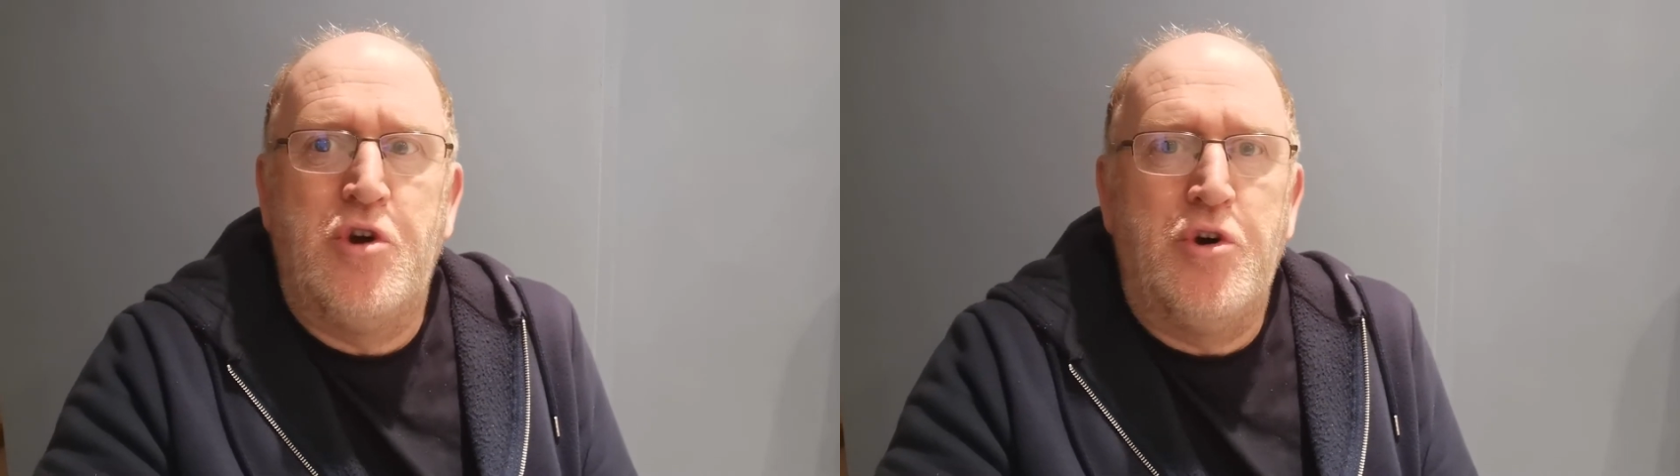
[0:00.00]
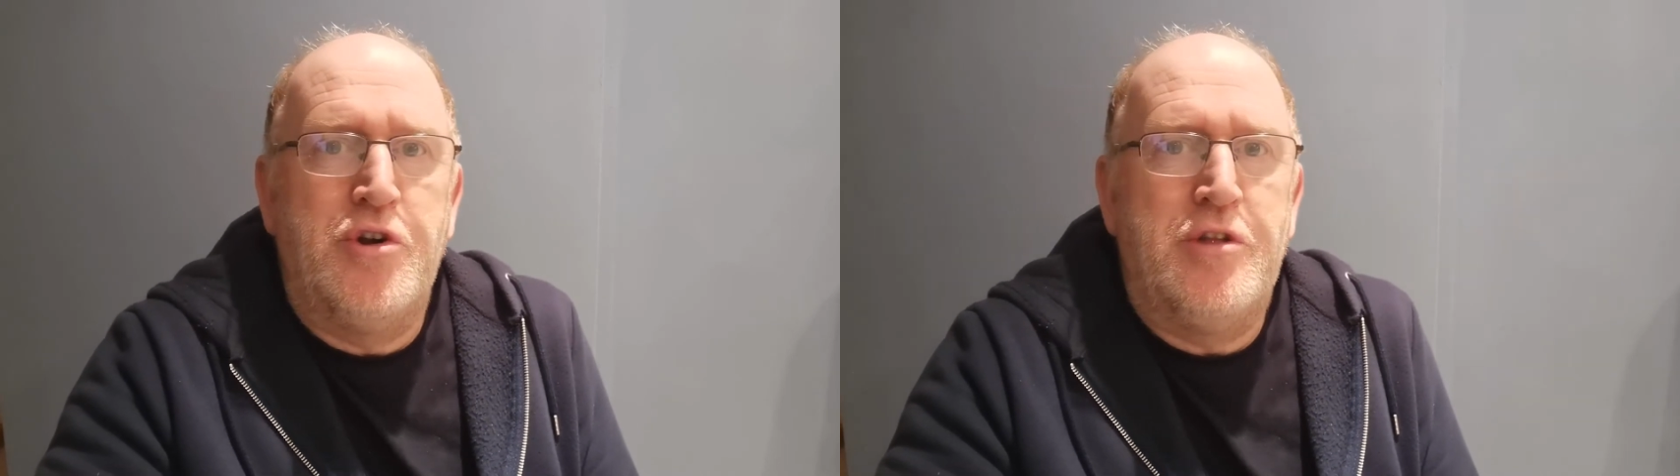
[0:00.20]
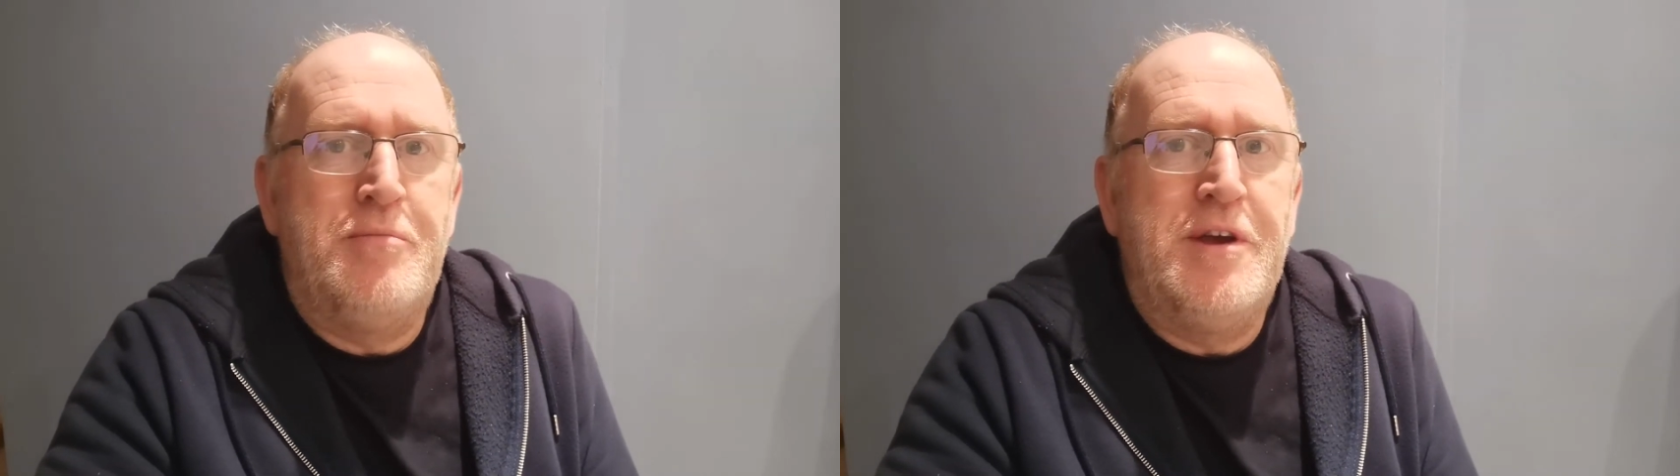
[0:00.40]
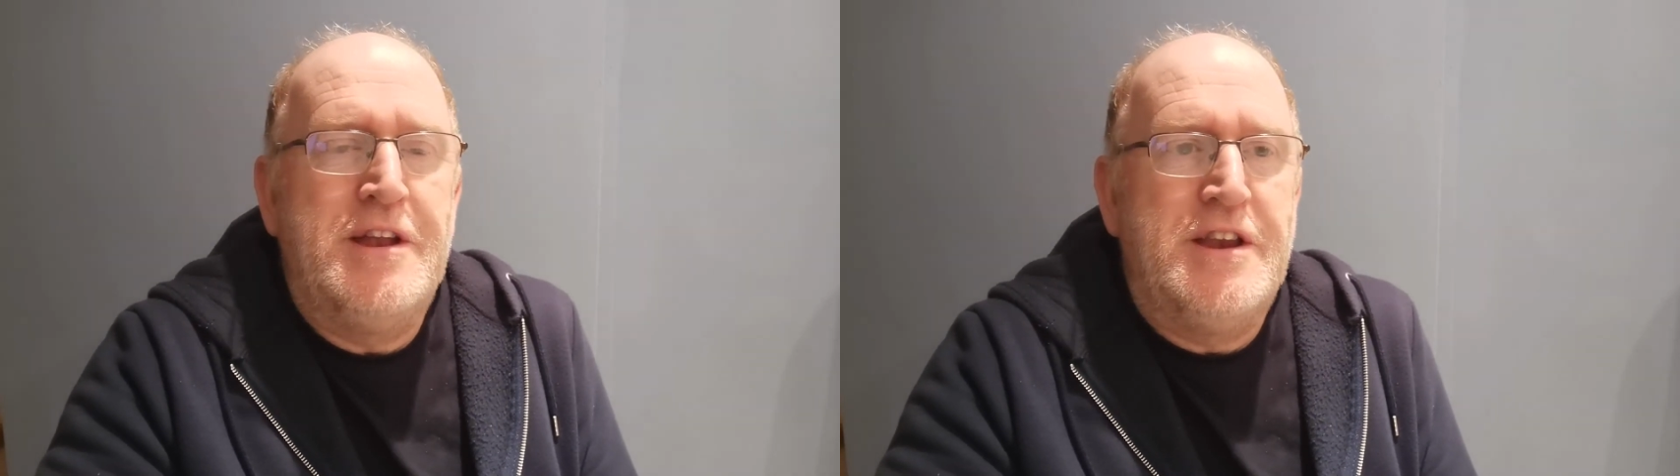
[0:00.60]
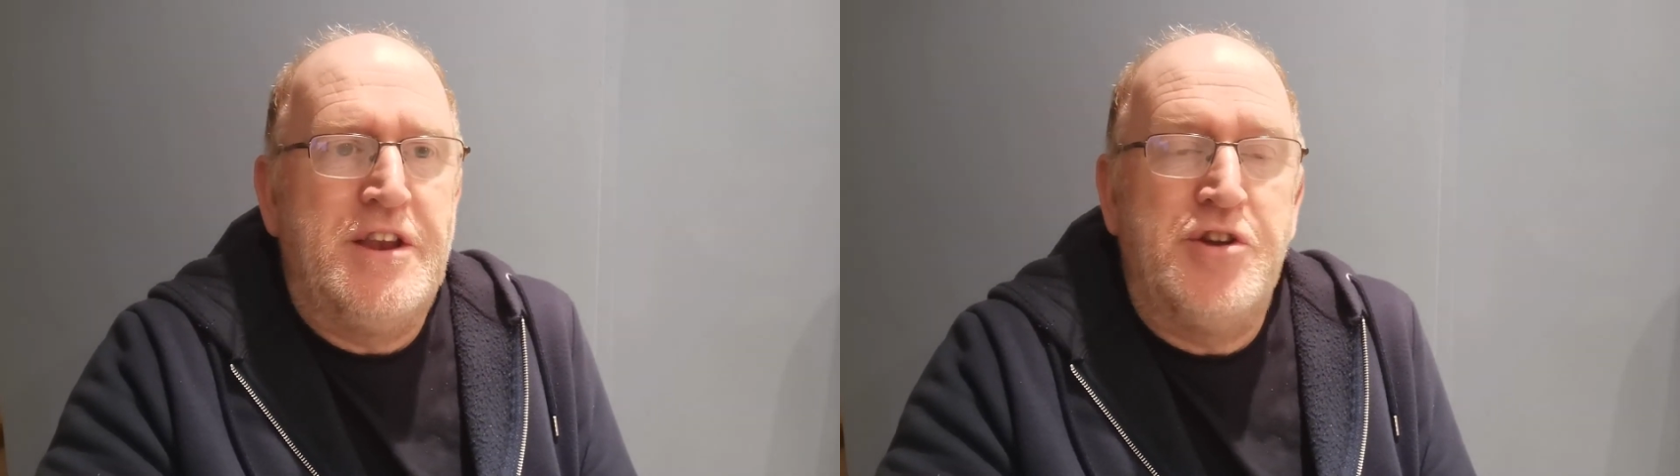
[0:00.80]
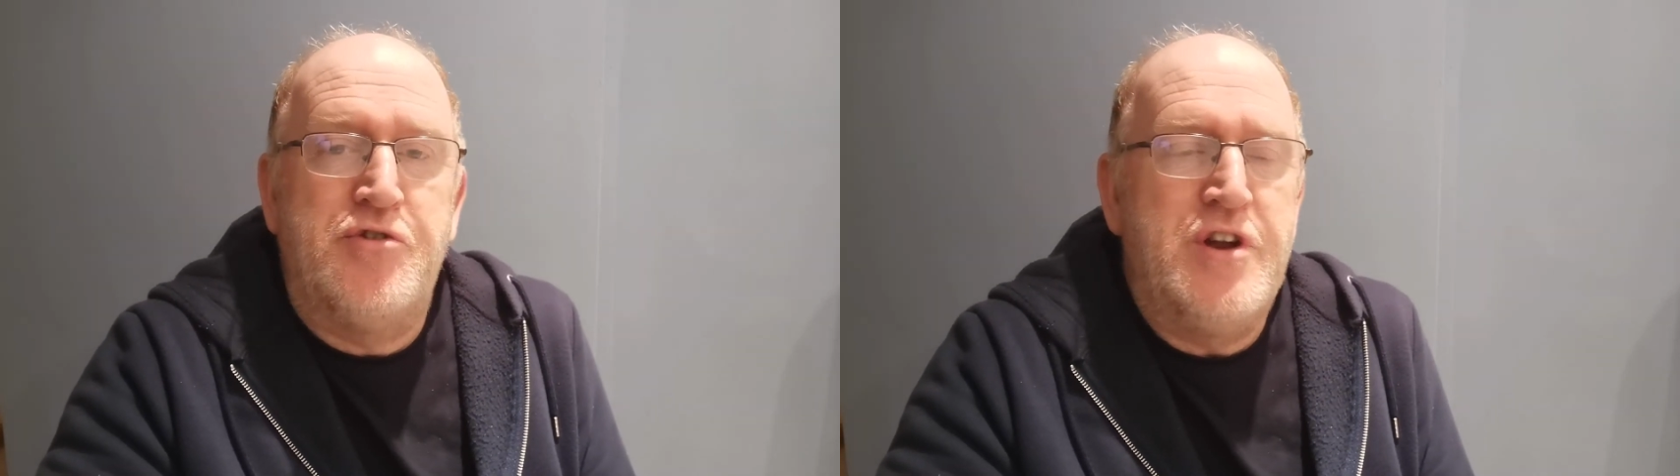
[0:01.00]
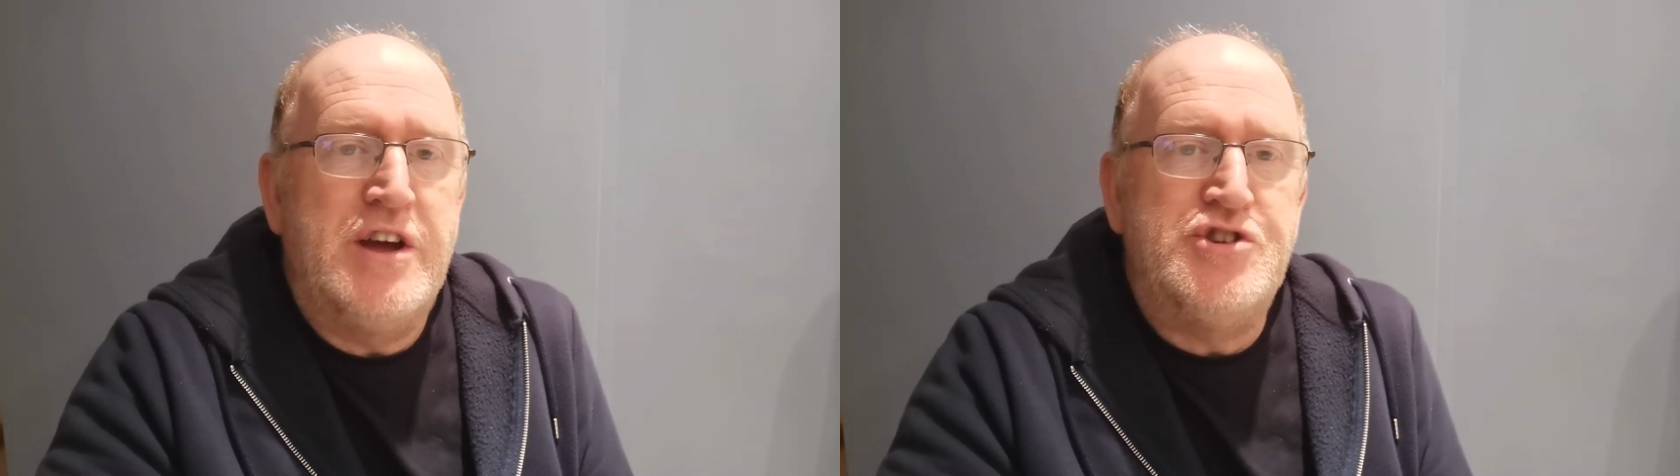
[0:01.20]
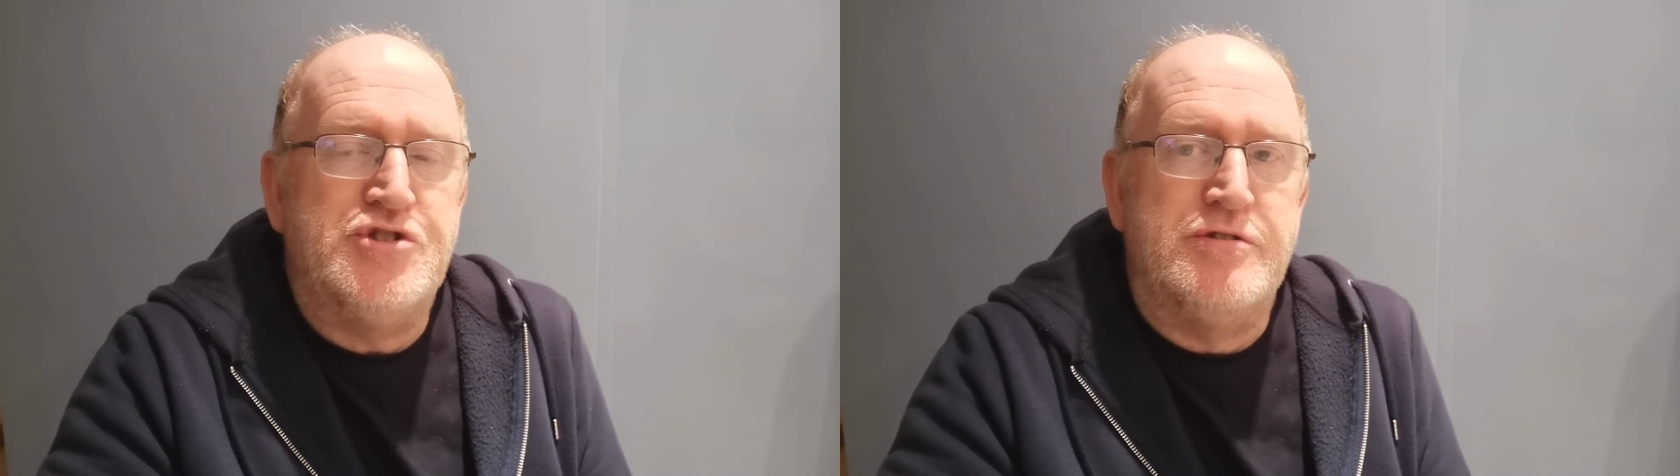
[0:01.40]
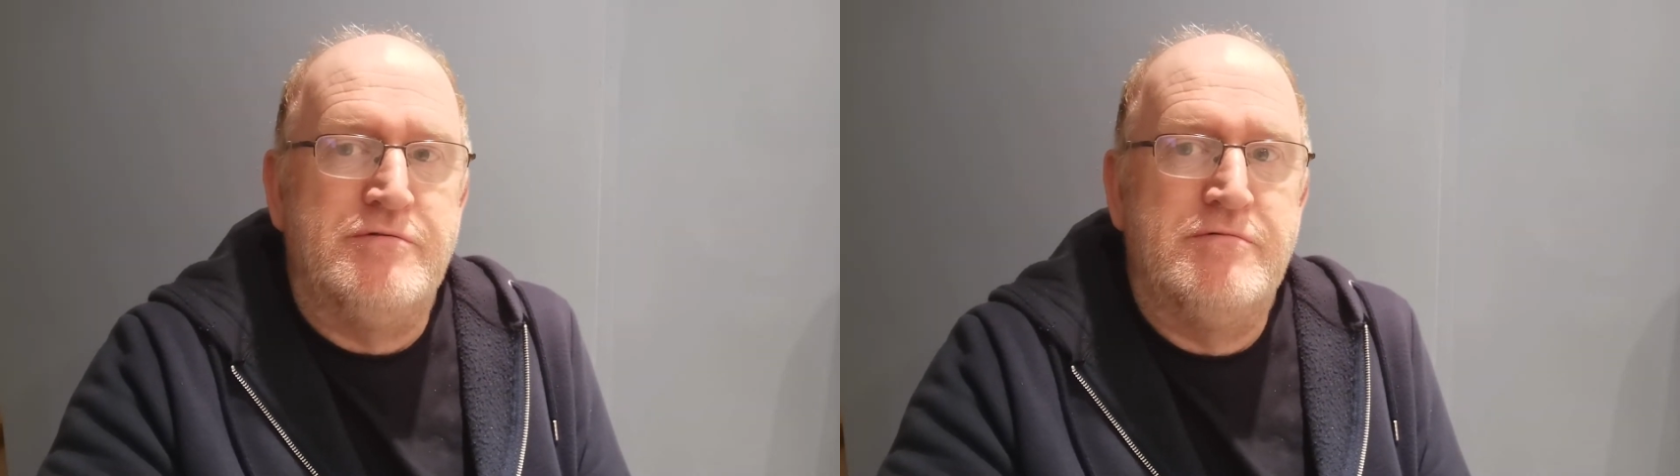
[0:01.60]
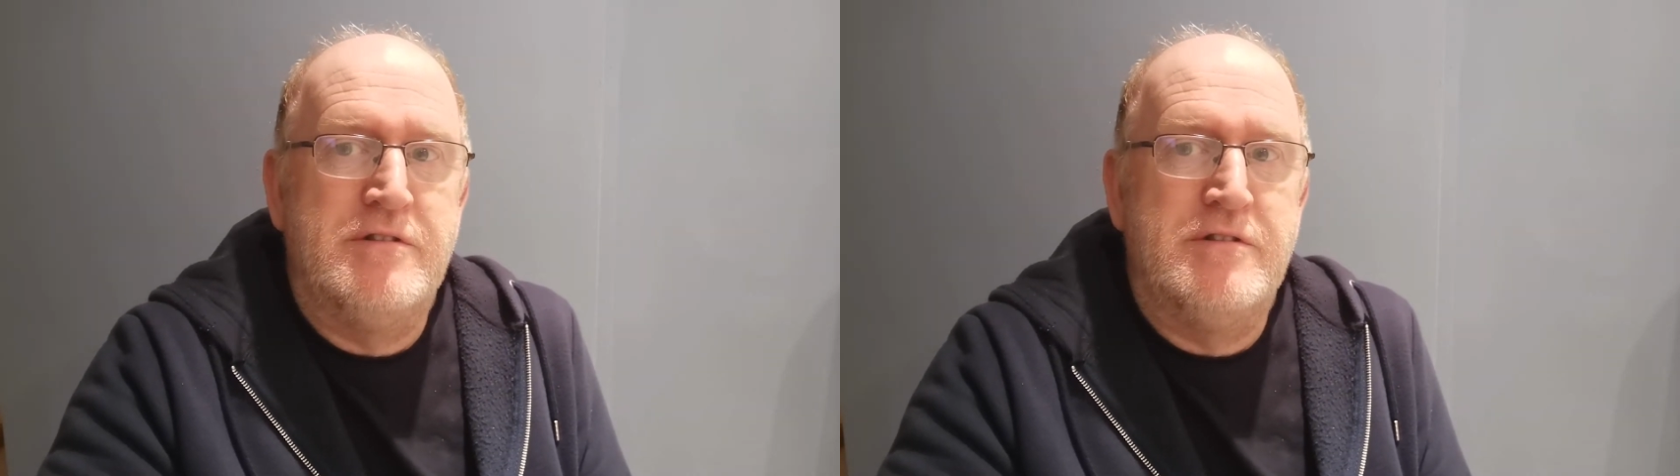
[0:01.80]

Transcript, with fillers: God at the beginning in creation.